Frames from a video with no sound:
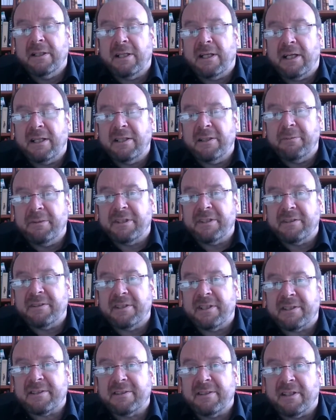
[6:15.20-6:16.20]
Unlimited
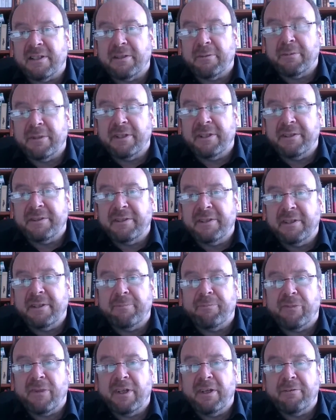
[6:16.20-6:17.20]
tax
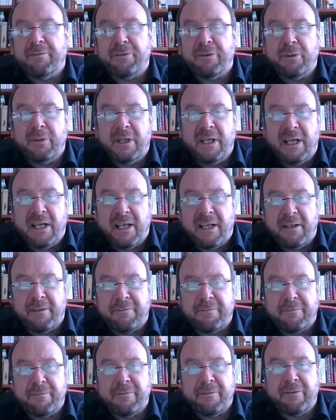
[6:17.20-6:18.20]
liability: if you
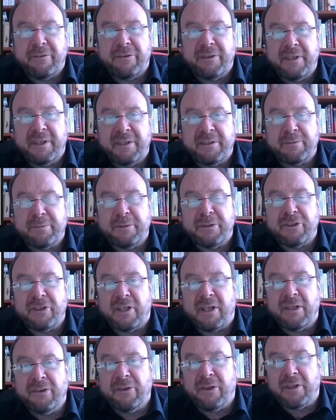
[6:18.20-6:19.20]
have things which
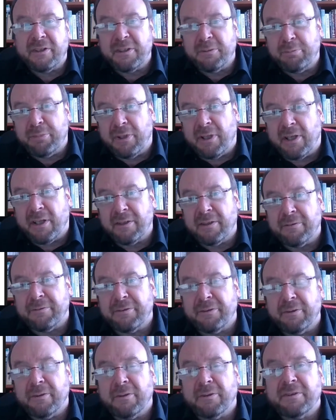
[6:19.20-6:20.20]
are not a part of
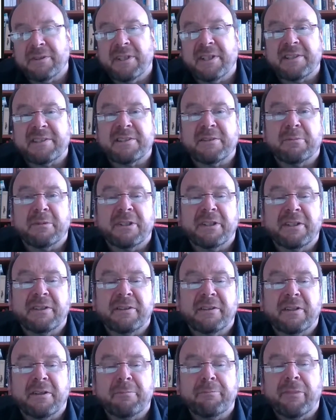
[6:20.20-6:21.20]
your taxable
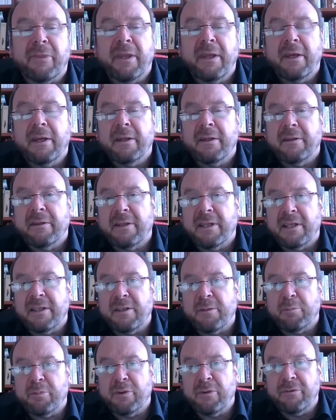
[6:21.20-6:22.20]
income, then
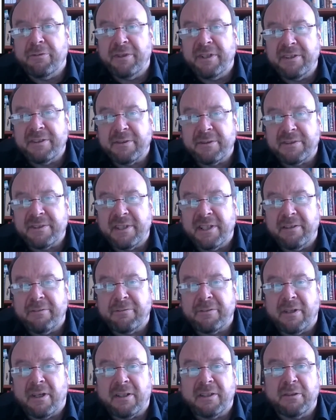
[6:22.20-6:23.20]
the proviso
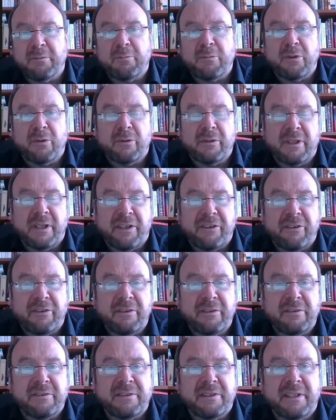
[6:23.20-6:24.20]
safeguarding
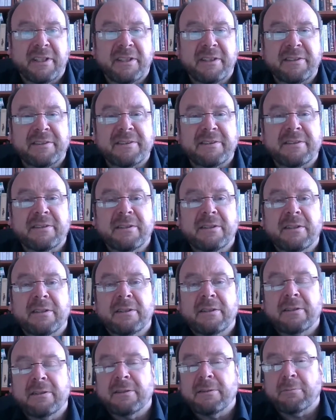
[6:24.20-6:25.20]
progression takes
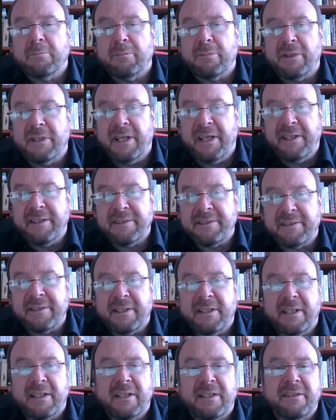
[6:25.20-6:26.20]
place
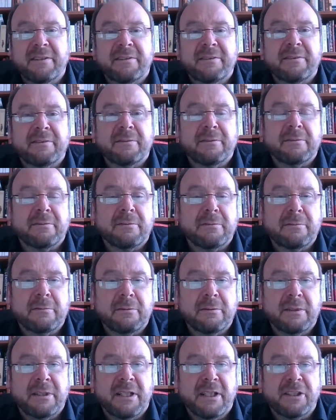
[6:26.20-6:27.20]
and
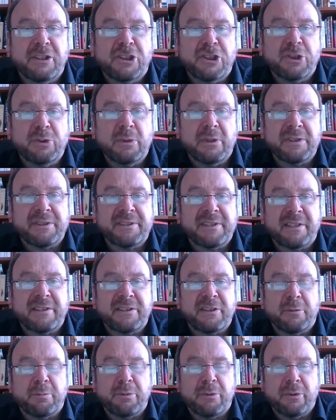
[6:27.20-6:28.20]
ensures that
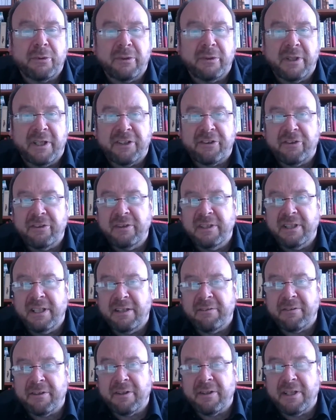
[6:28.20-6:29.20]
your progression
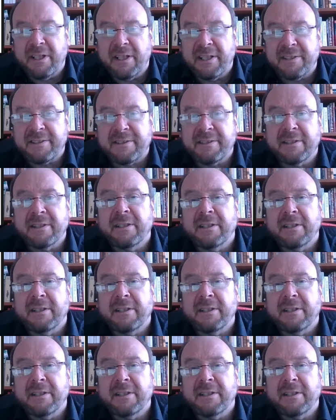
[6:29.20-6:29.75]
nevertheless